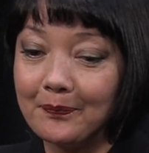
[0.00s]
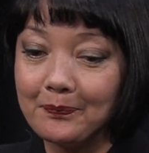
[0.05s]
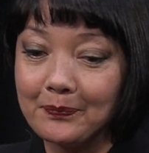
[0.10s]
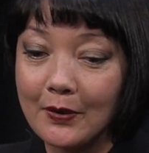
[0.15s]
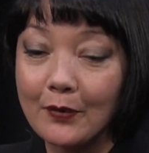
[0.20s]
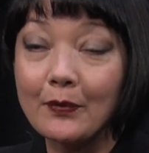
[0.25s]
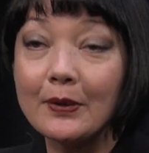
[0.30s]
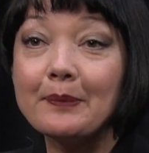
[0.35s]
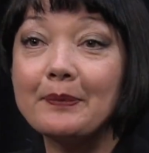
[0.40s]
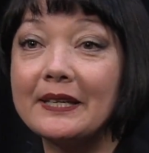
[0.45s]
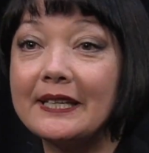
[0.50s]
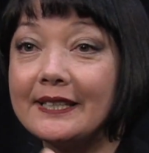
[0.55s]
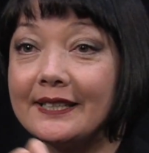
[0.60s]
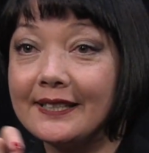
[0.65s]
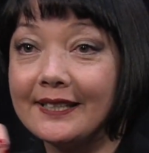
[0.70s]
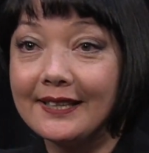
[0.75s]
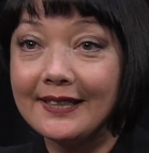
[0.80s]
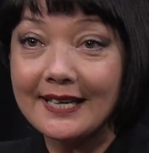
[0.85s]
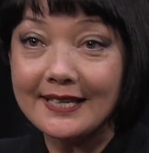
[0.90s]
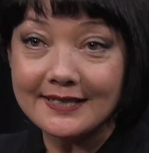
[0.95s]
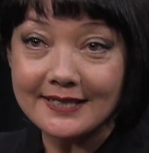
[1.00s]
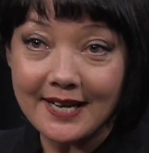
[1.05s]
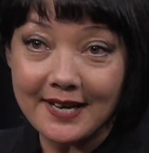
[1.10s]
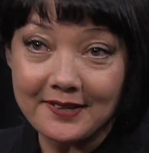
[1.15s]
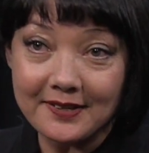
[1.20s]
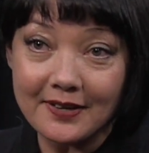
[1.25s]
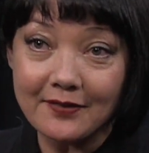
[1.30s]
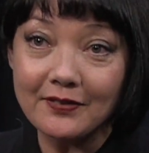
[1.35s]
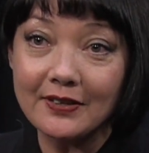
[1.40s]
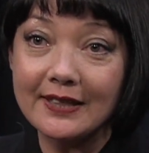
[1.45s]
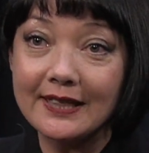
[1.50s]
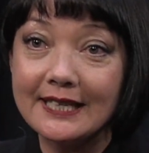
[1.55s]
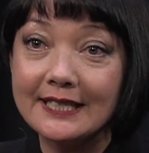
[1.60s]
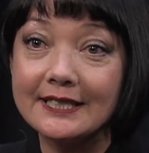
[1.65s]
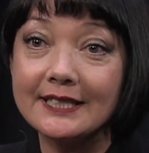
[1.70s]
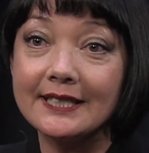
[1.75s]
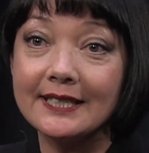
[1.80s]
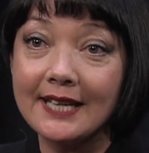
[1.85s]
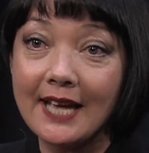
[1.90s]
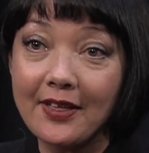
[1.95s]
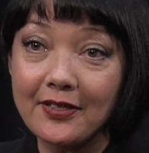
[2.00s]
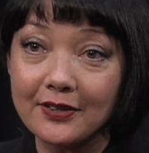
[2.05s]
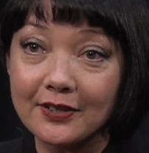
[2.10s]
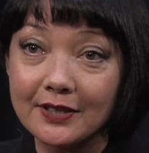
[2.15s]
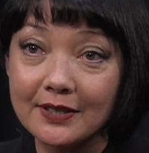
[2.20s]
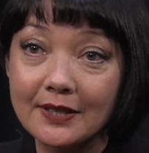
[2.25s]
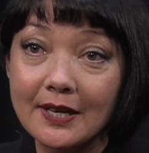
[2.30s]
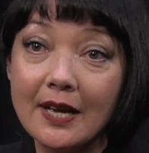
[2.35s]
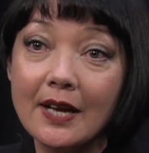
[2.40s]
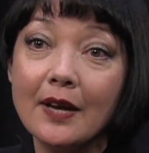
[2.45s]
ribbon that ties everything together.